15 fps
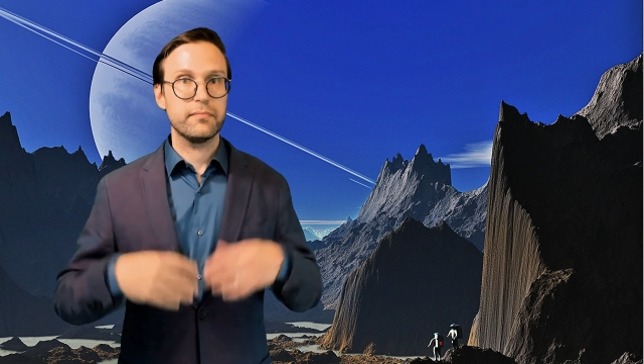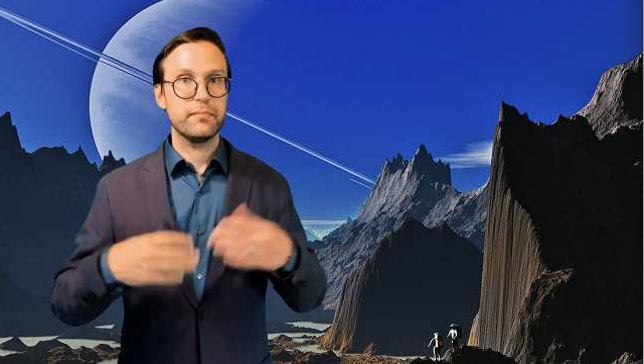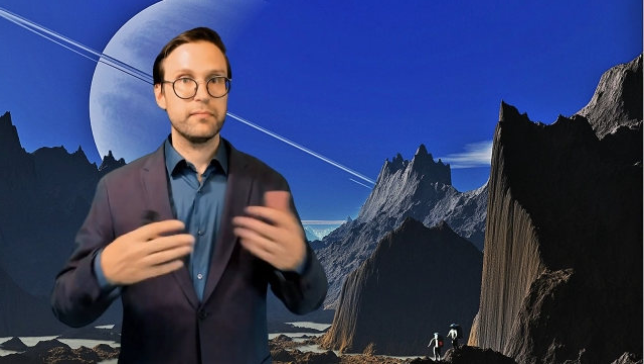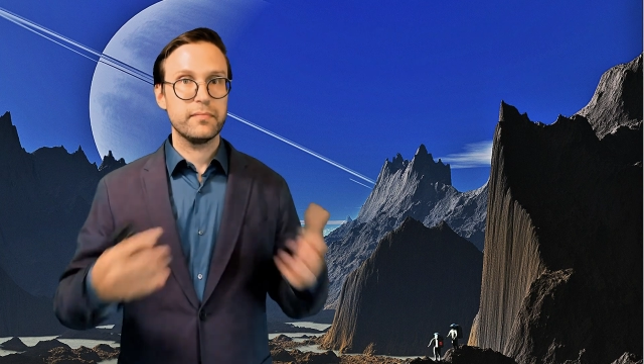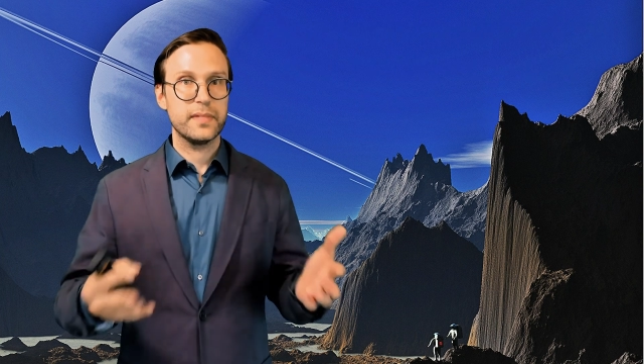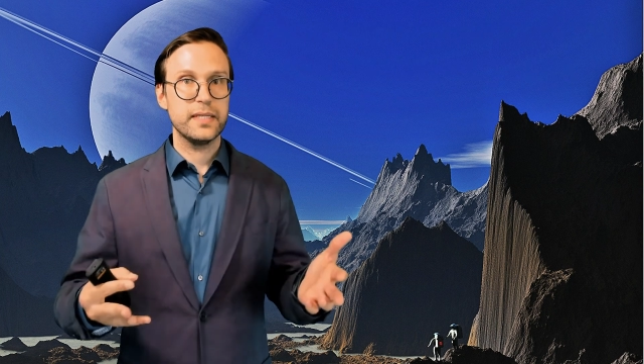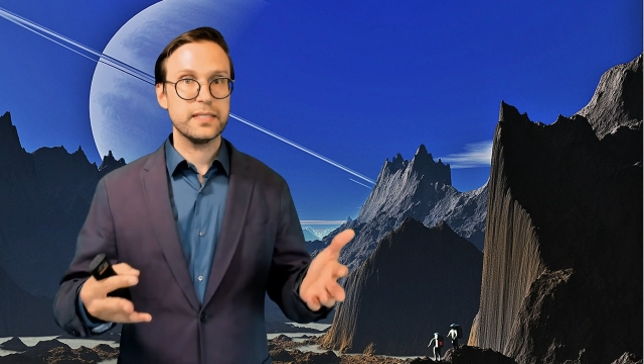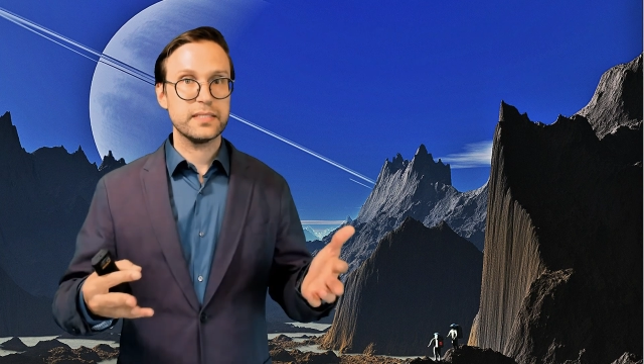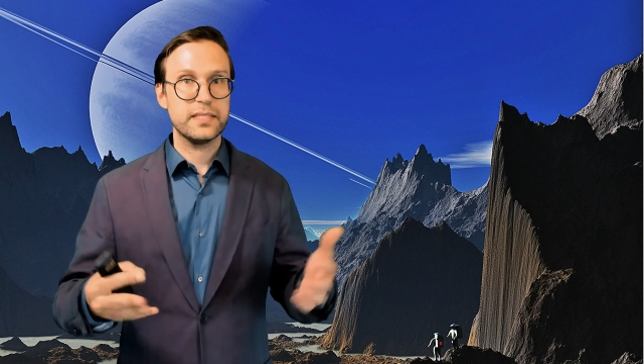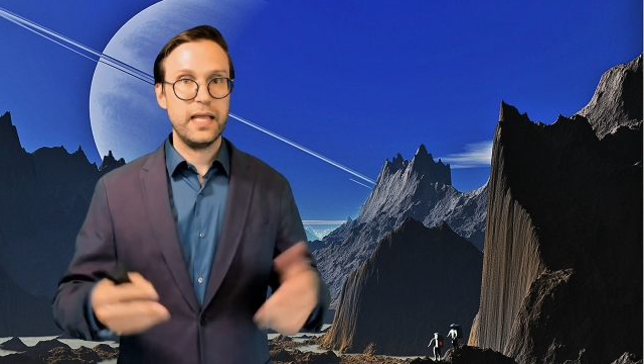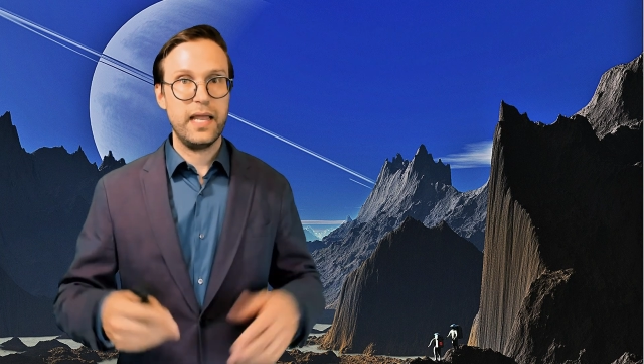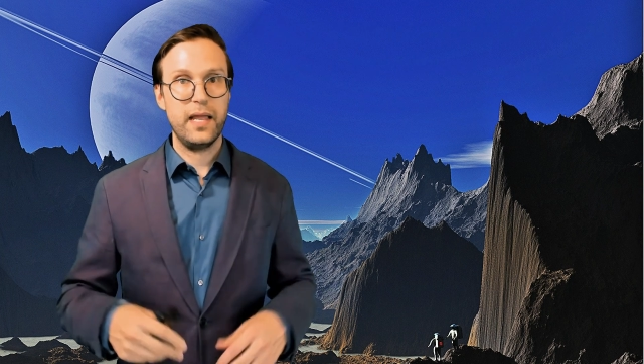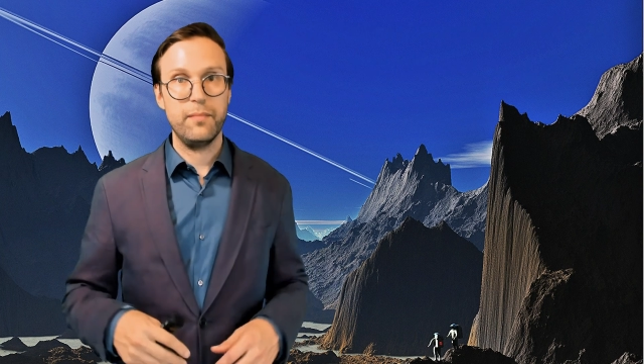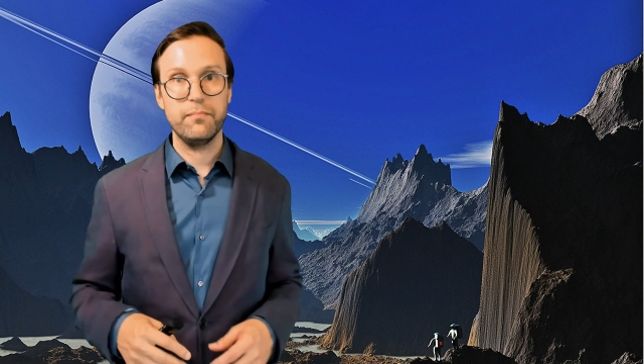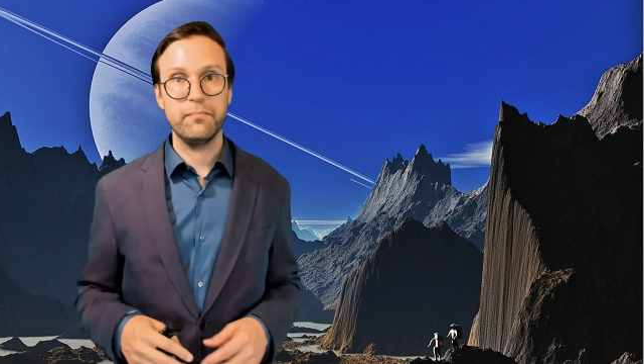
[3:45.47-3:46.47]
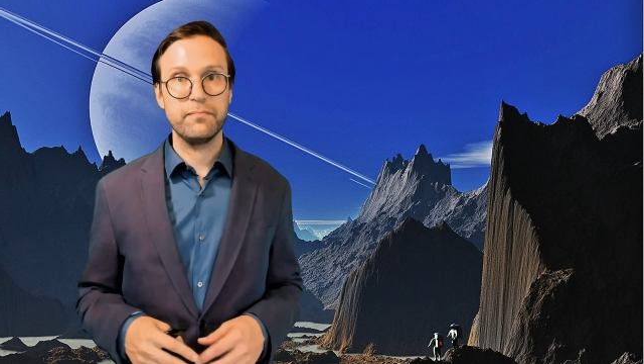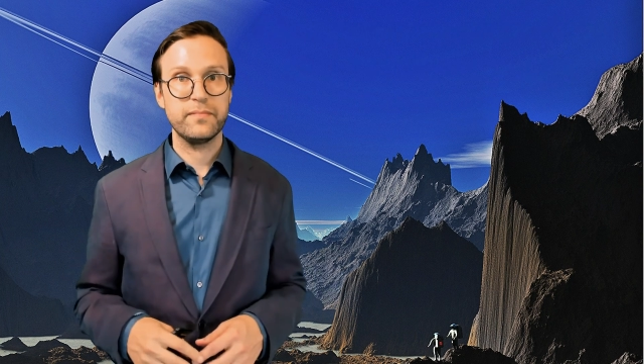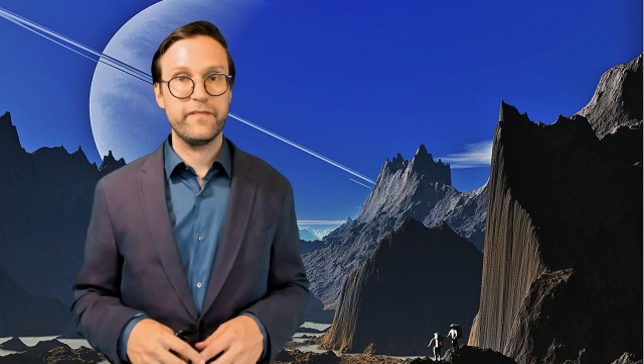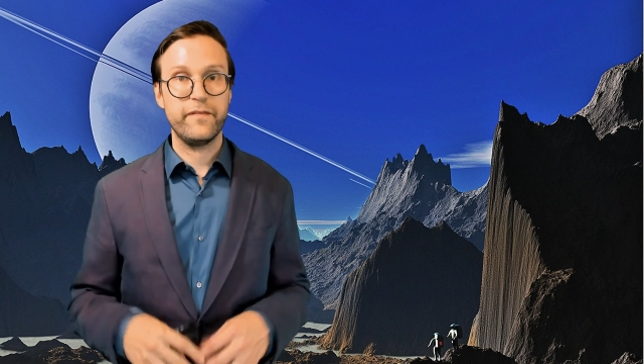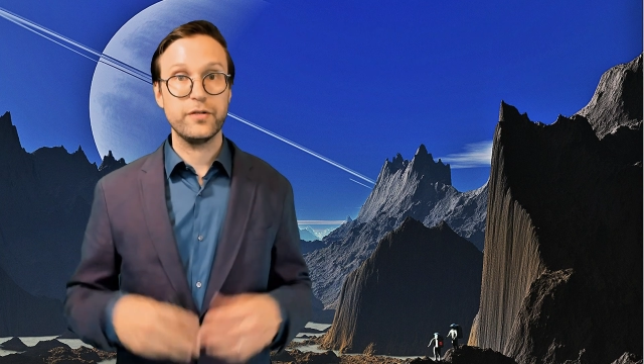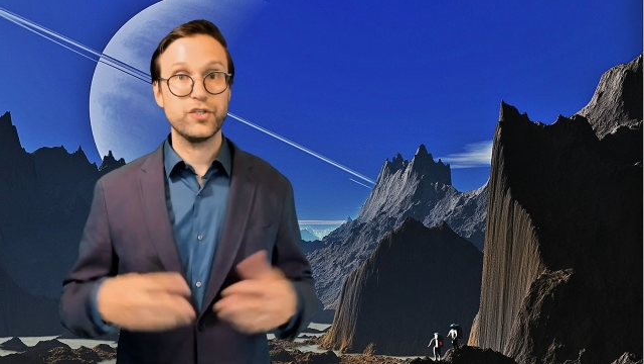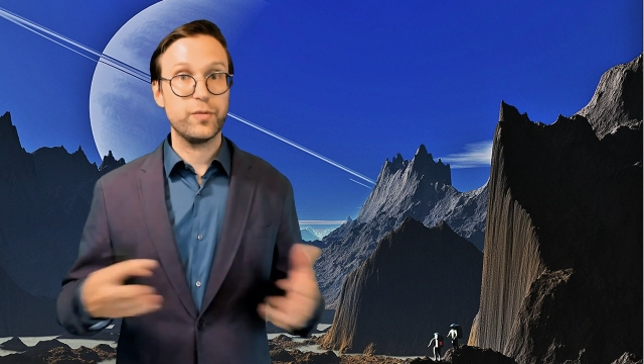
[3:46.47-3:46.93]
The same
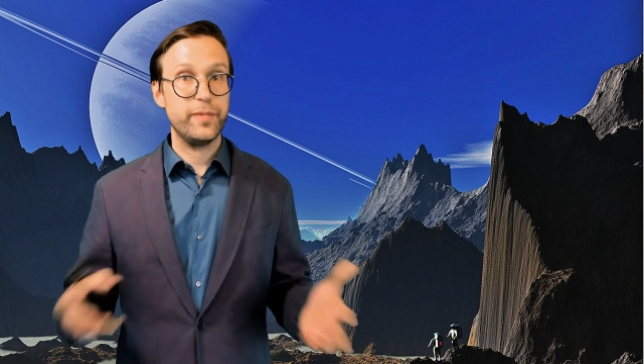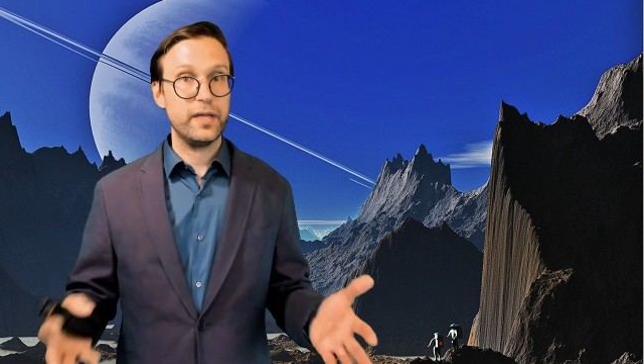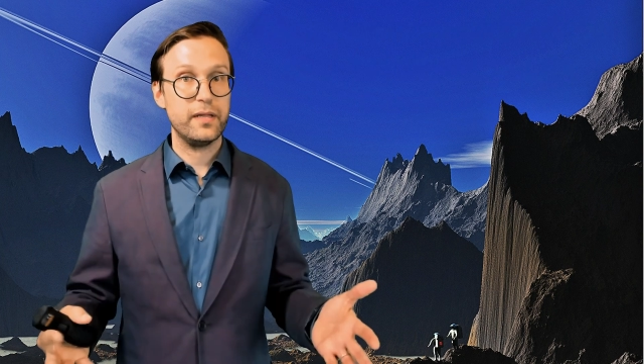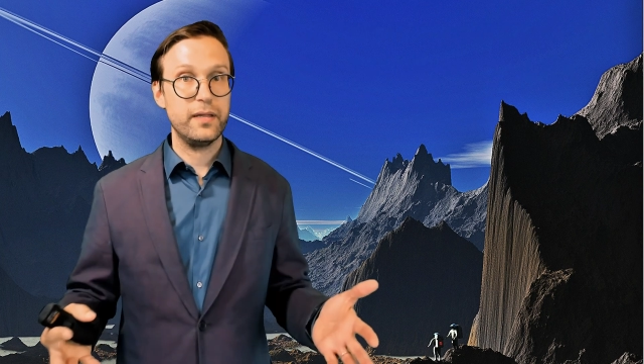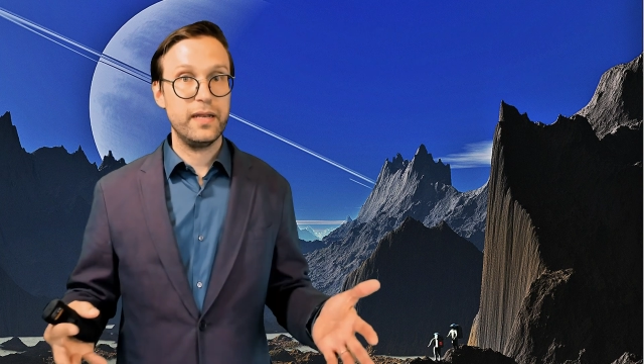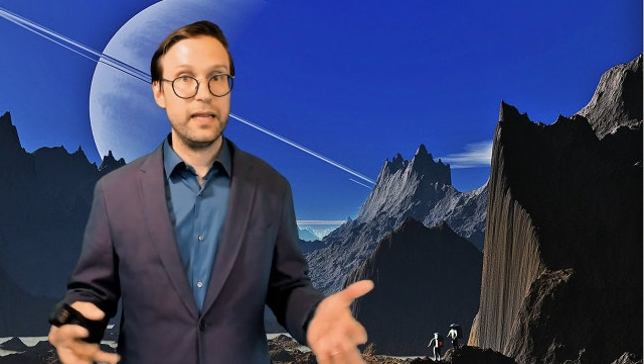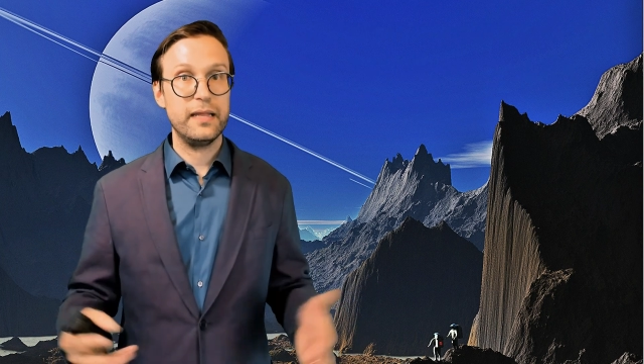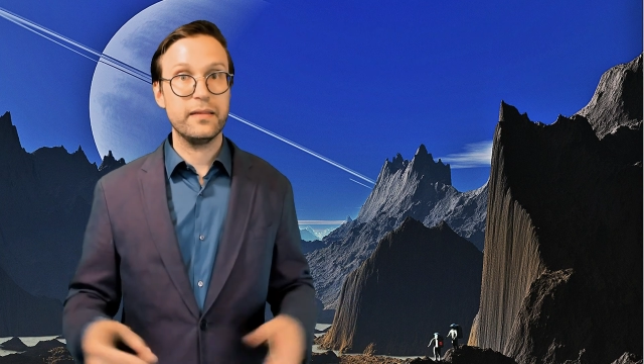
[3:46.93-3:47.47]
fungibility